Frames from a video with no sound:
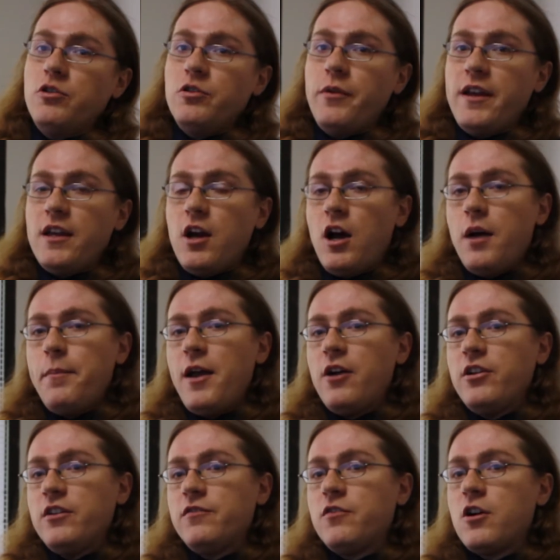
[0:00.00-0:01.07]
to a
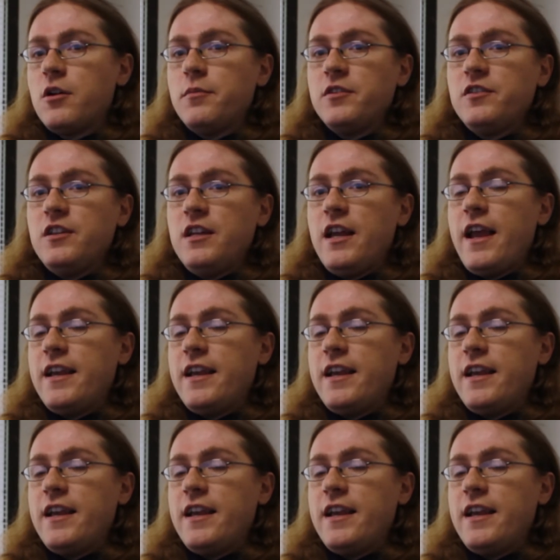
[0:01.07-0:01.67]
compounding pharmacy